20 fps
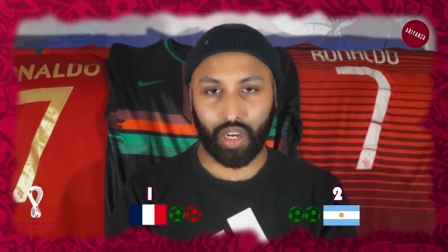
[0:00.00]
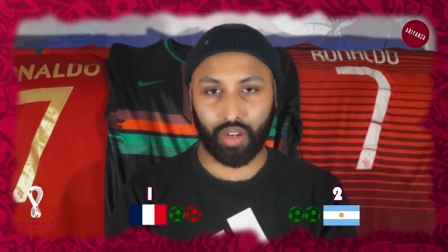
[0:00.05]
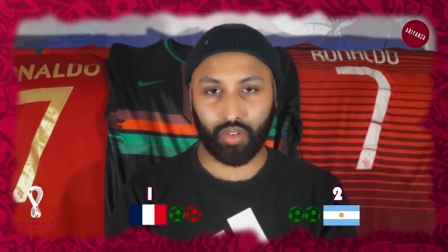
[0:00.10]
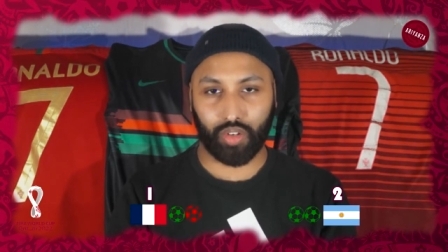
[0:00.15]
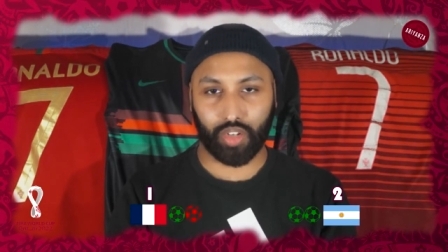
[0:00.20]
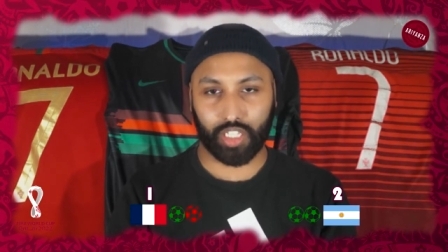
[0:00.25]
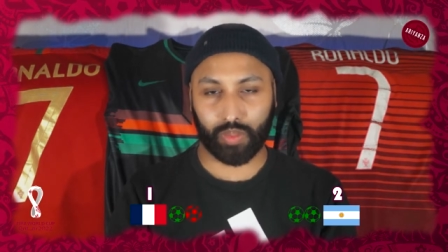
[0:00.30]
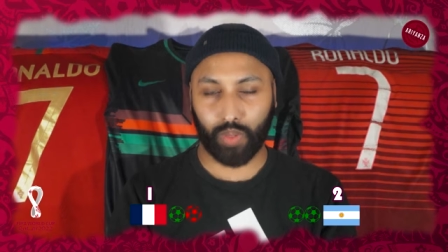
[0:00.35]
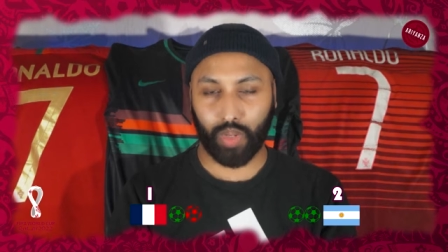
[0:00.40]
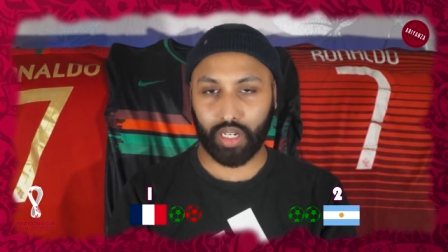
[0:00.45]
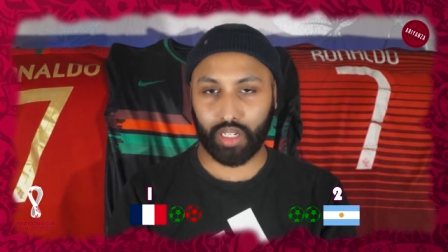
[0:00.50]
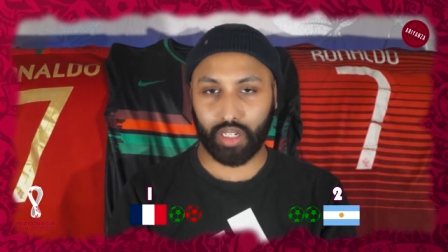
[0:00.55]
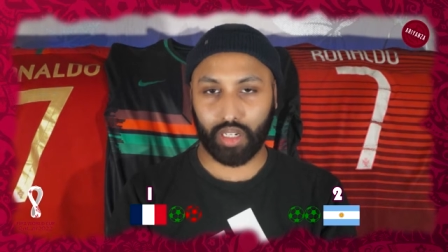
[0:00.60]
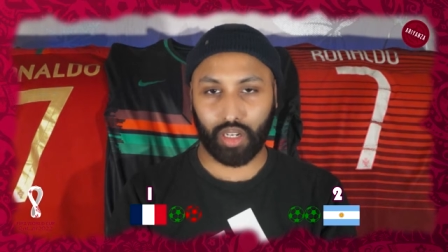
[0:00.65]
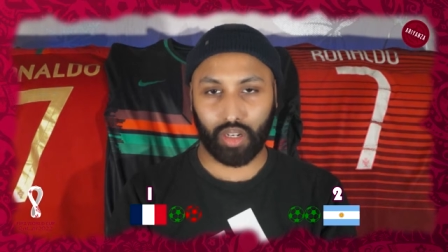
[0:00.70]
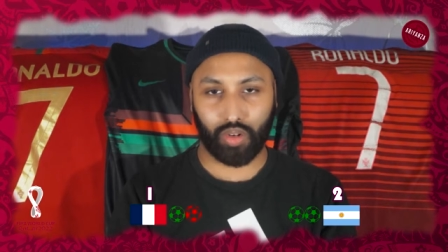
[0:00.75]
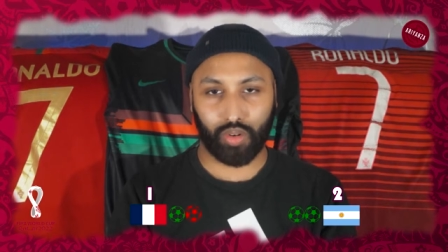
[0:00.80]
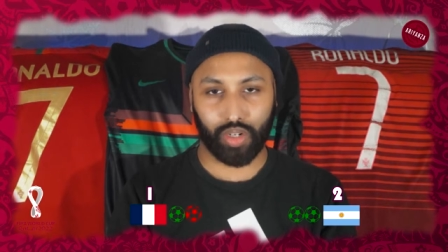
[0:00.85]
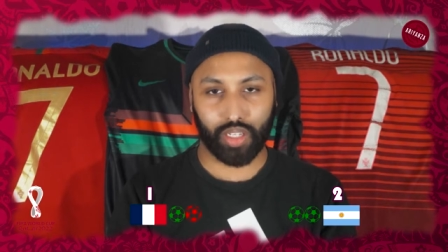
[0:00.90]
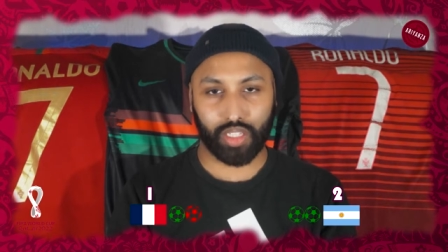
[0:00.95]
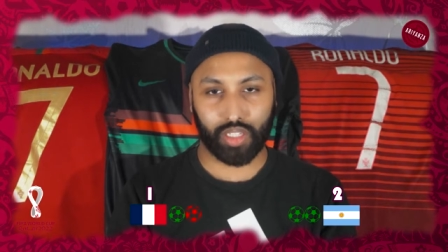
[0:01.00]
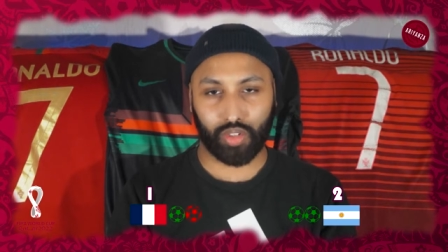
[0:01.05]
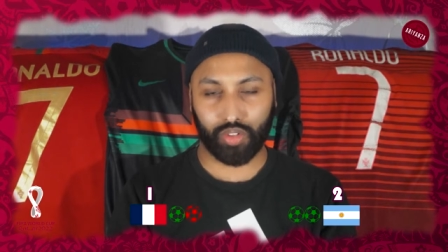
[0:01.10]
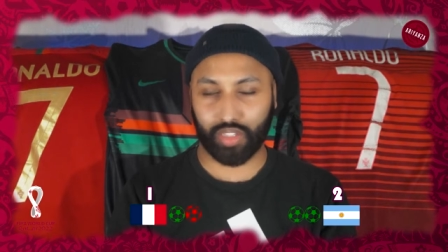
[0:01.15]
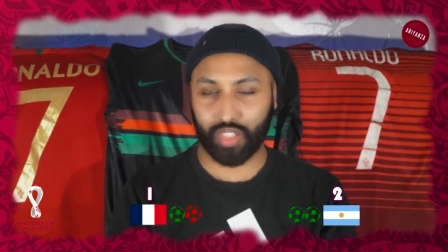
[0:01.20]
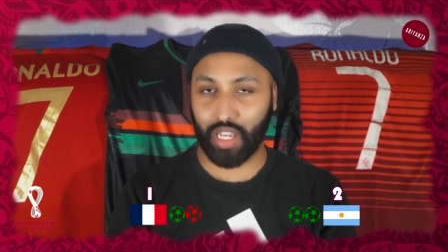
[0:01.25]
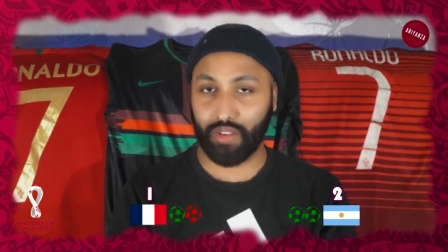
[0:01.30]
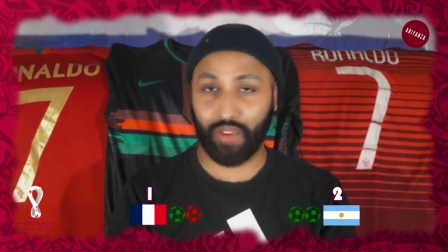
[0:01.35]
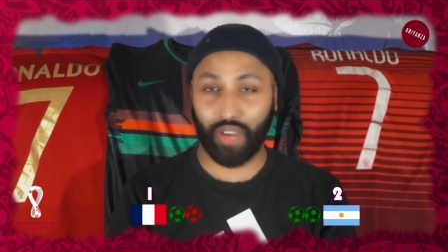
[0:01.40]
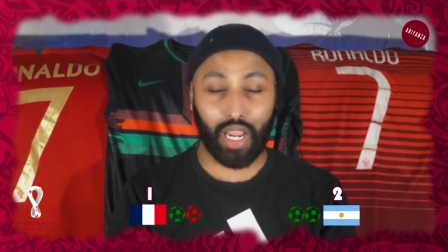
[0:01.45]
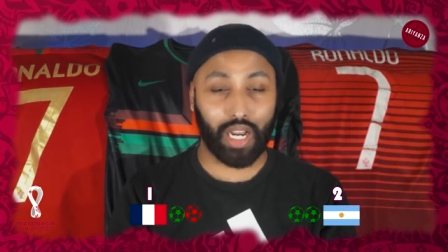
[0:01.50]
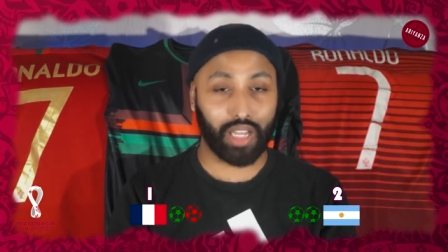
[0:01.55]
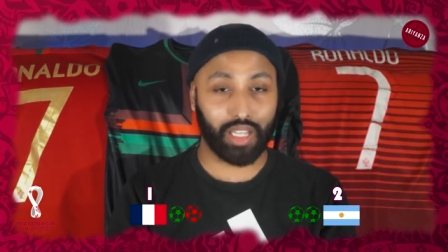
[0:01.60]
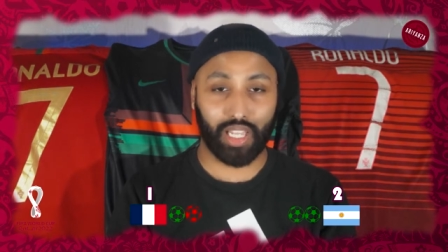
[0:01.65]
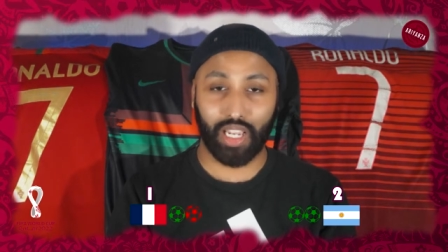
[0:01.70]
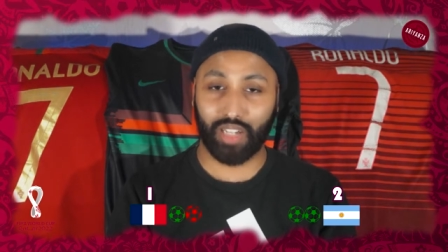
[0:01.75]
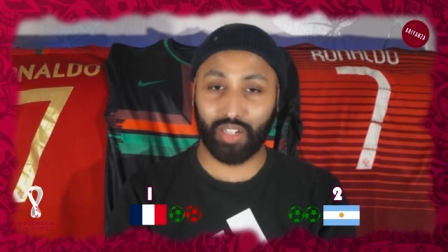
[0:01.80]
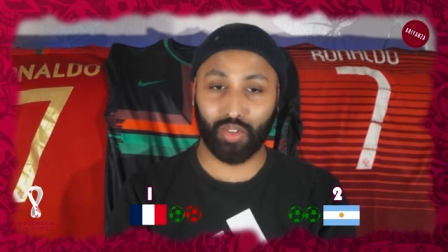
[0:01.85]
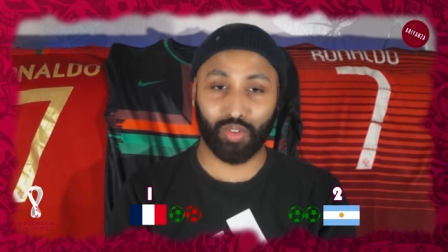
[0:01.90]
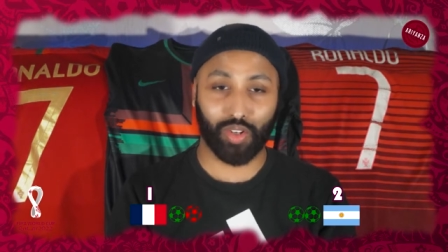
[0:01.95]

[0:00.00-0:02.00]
I don't expect Lloris to save anything